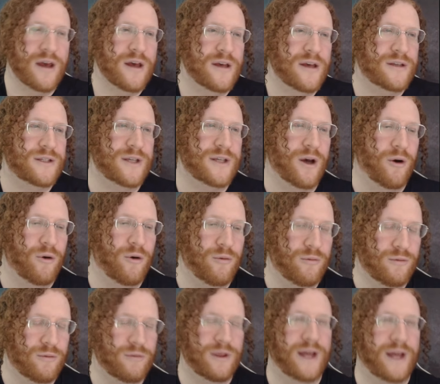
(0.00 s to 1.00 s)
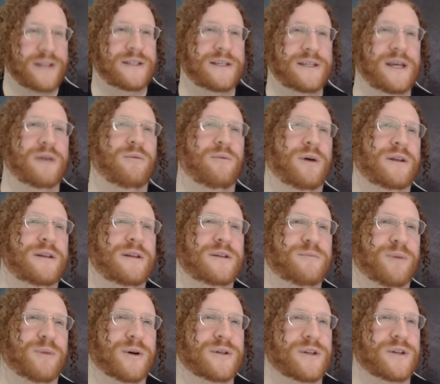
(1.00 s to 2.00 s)
So, let's see what
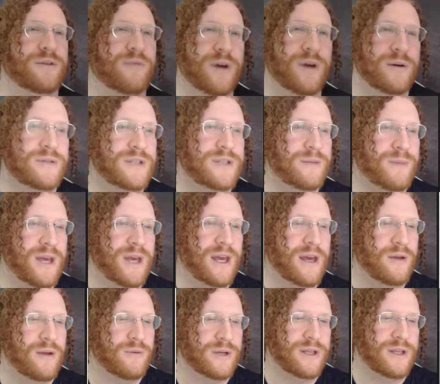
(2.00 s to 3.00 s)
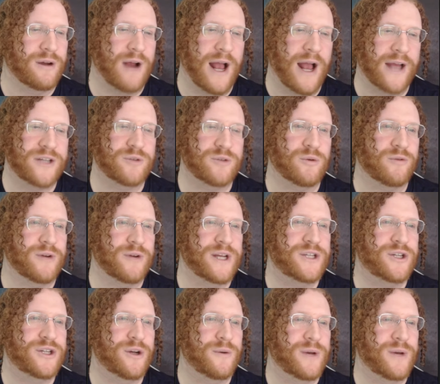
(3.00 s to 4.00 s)
this person wrote to me and what their actual
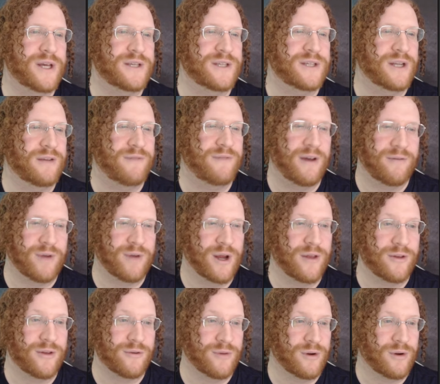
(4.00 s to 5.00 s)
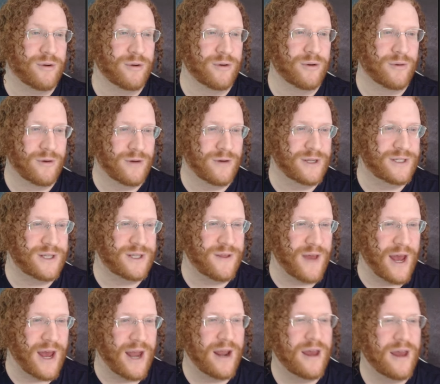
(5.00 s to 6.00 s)
ratio is, and if every other recruiter agrees to
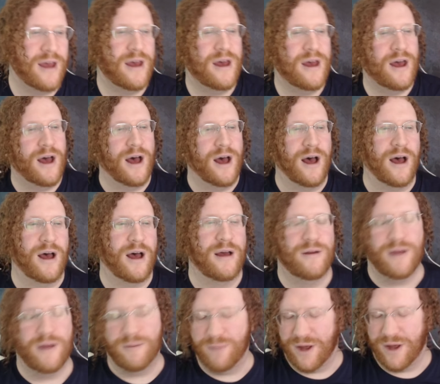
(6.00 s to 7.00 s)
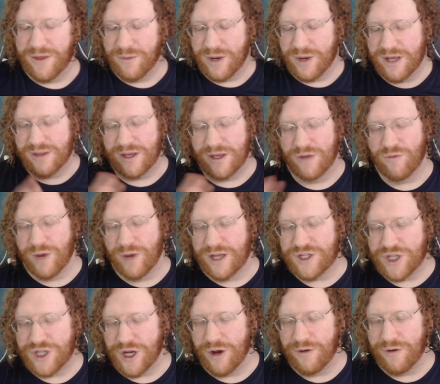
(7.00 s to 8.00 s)
that. And by the way, the
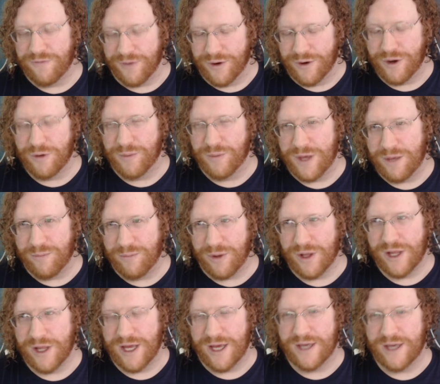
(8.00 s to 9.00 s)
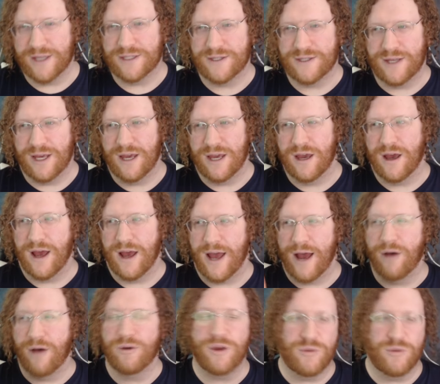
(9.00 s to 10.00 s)
ratio for new people is the
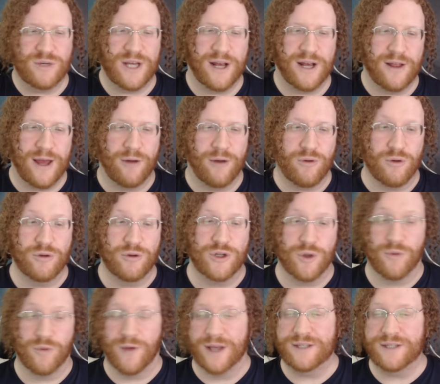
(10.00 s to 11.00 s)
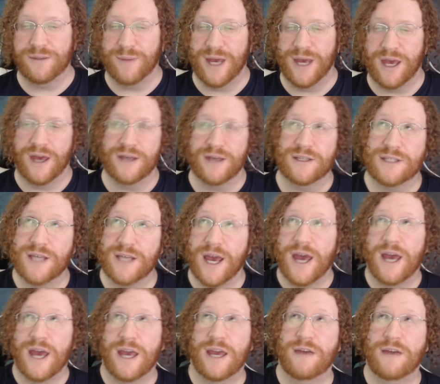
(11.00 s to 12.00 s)
how you tell how good your resume is.
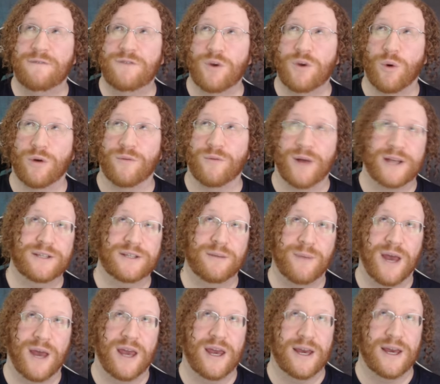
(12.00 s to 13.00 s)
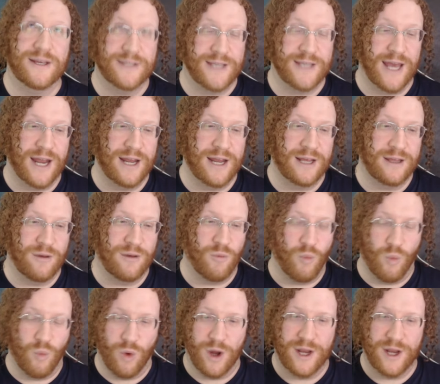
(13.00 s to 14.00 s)
If your resume is
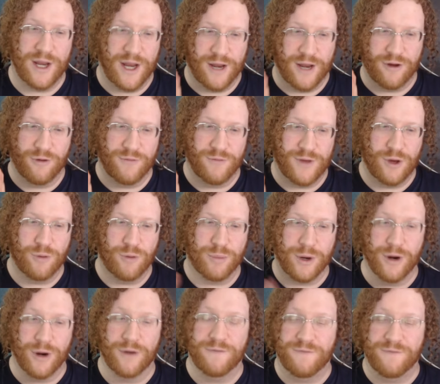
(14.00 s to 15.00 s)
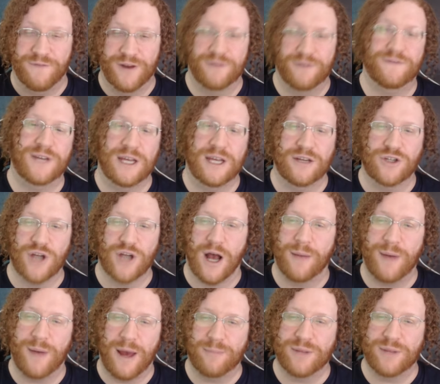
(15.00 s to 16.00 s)
getting 1 interview per 50
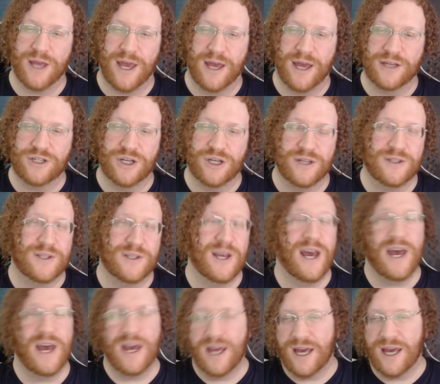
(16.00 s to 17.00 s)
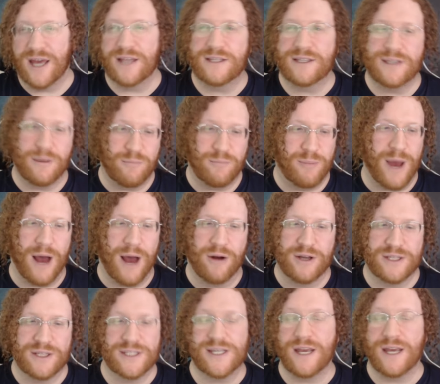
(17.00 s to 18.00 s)
job applications, it's
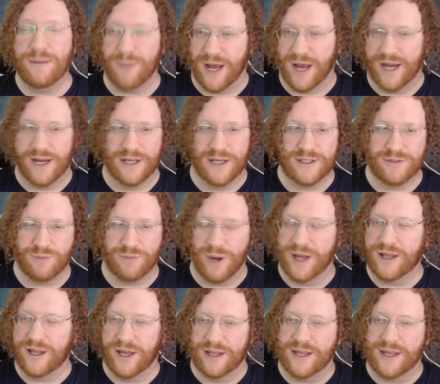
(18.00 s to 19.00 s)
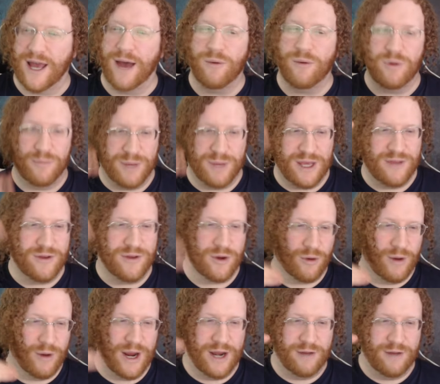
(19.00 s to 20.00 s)
about a C-, right? Like that would be the
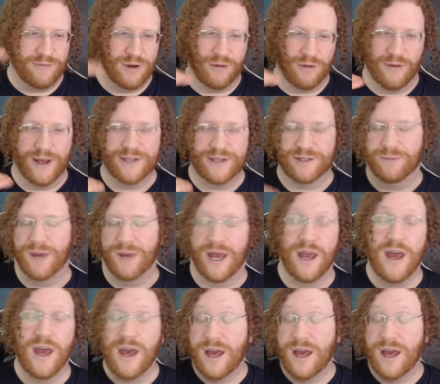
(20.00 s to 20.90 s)
grade of your resume.